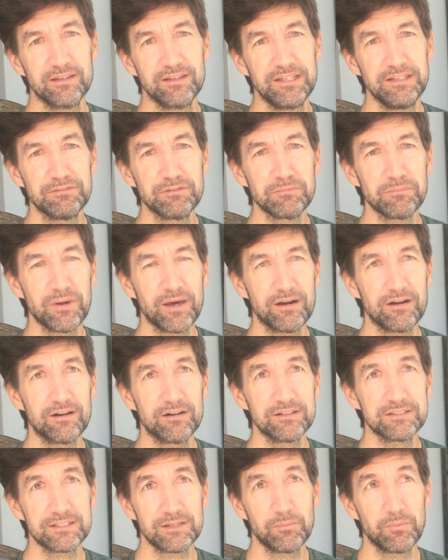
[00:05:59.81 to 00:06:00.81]
even
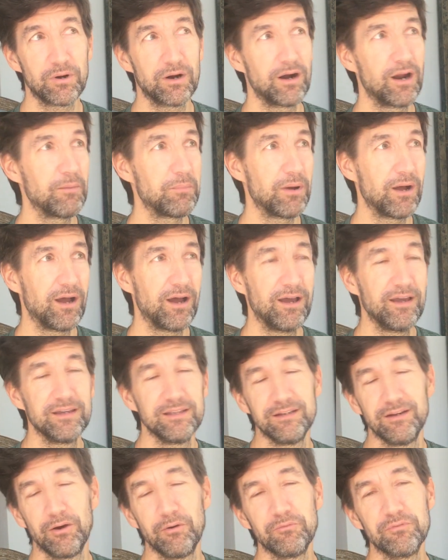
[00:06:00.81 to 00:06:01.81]
better somewhere up high,
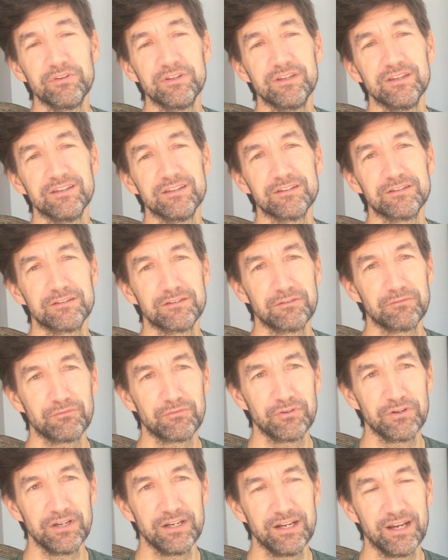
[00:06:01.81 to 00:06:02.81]
and hopefully is
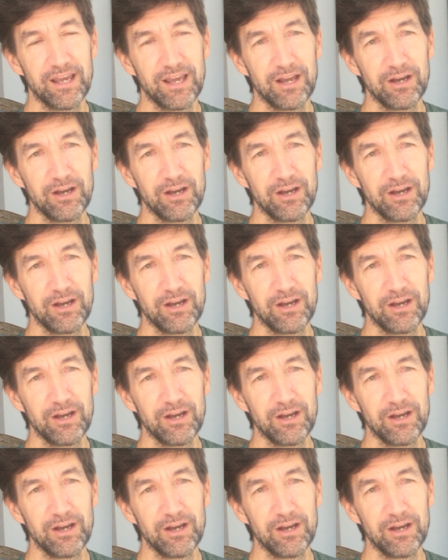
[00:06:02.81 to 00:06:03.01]
free now.